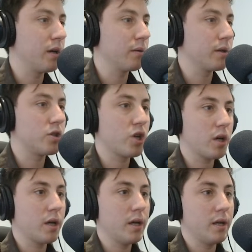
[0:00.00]
I'm going to
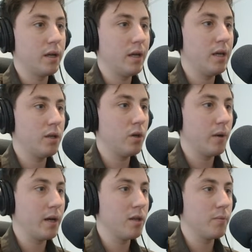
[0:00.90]
chuck in an
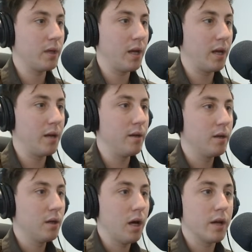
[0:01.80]
EQ8 at the beginning.
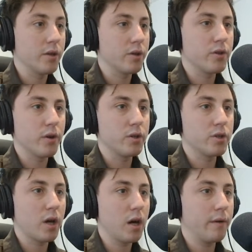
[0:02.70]

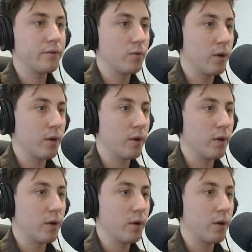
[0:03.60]
Just after